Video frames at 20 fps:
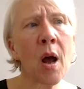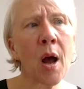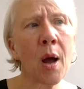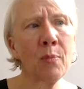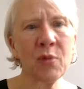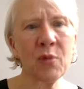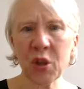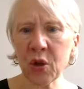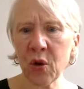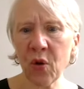
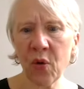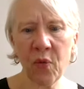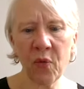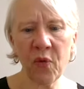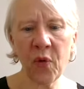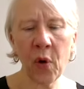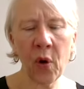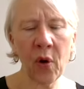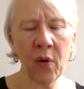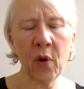So
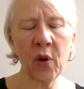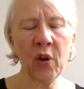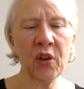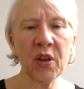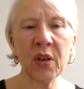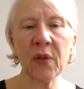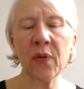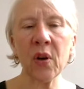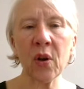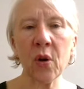very, very
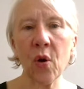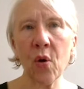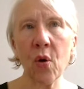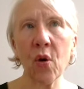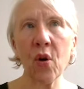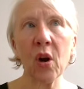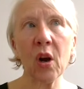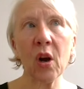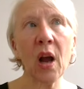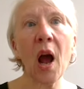different
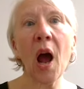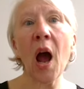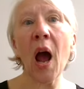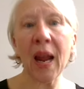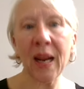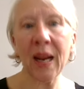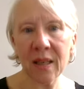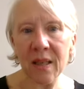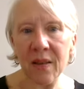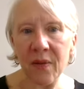
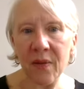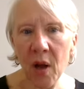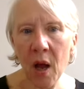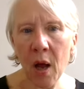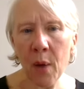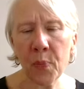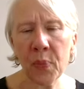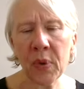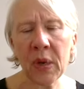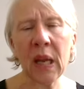kinds of
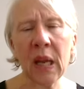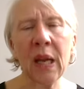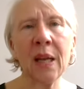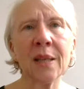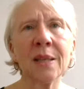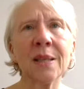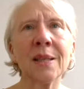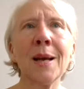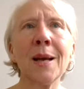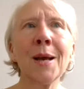
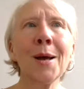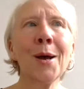companies,